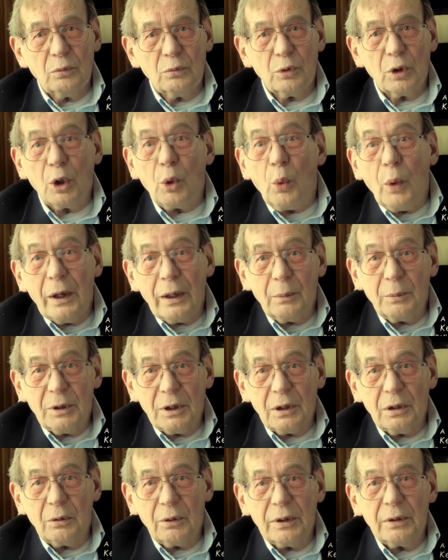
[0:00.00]

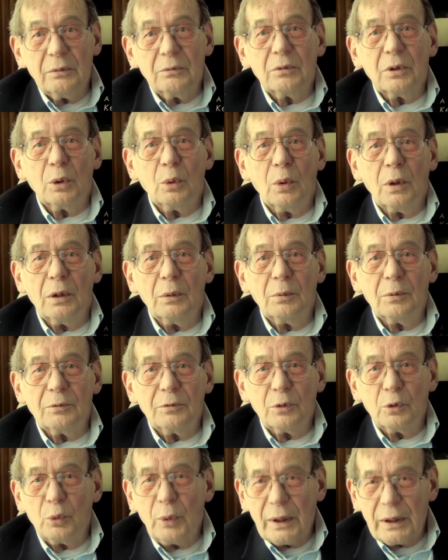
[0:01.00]
requirement
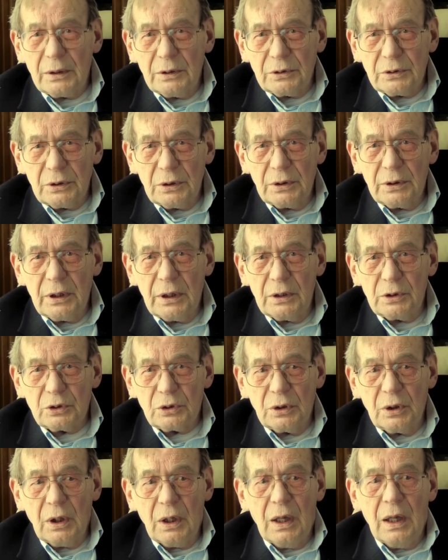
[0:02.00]
for
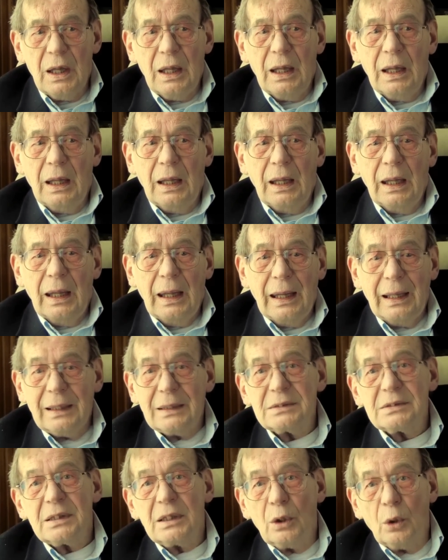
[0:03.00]
reconciliation. And
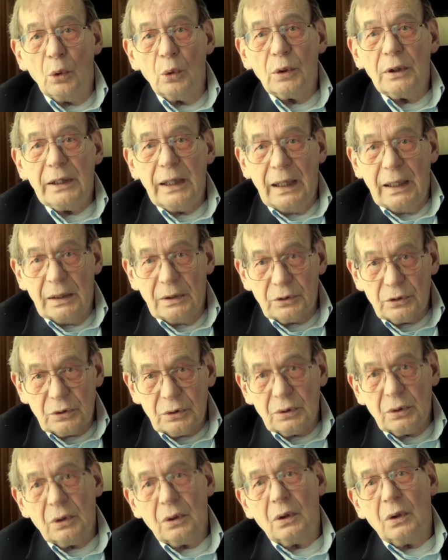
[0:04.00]
it's the only
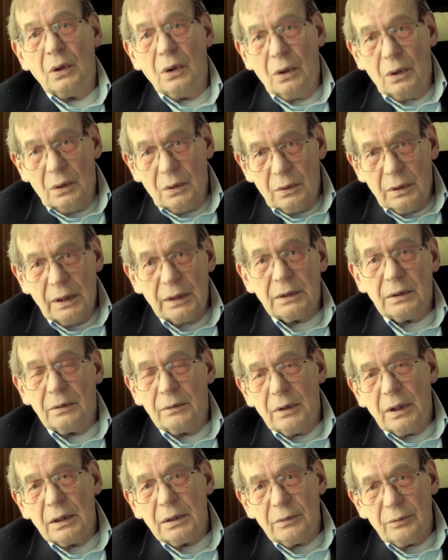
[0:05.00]
answer at
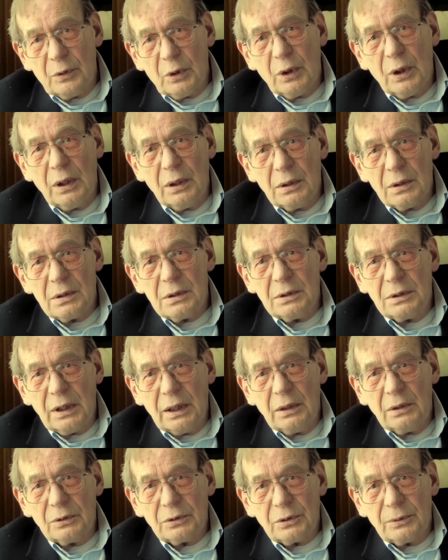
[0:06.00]
the very end of the
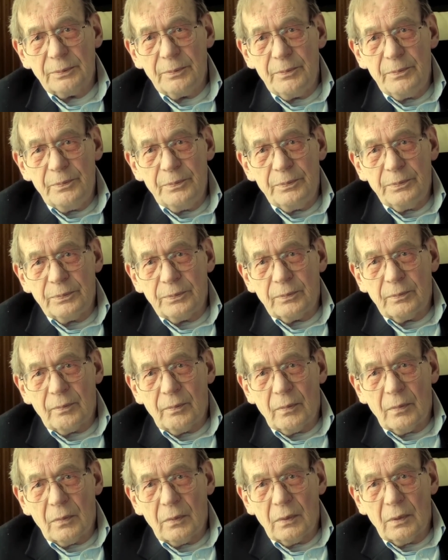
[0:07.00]
tales.
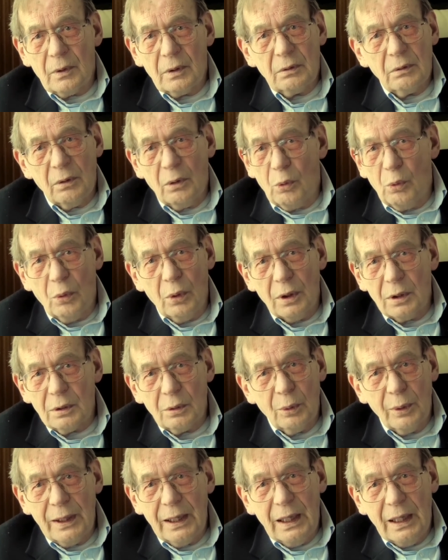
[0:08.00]
There's no
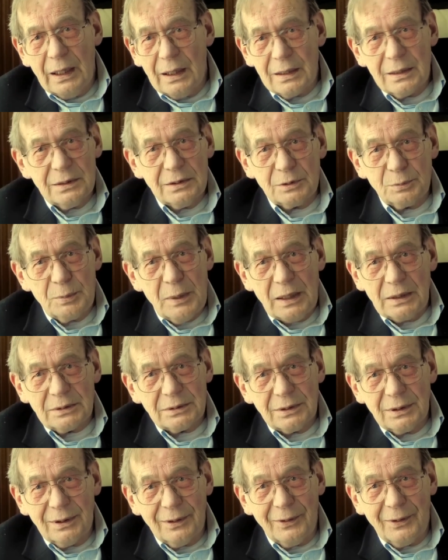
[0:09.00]
other way out of this mess,
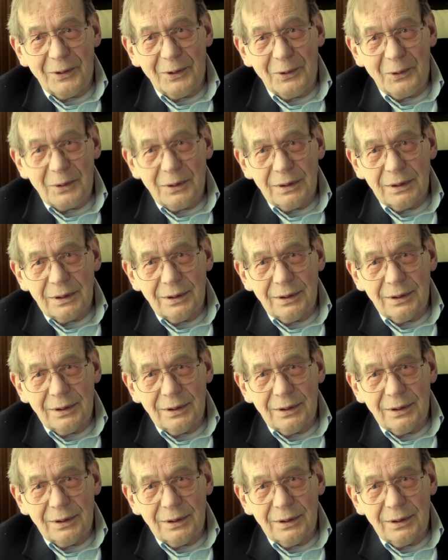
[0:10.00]
you know.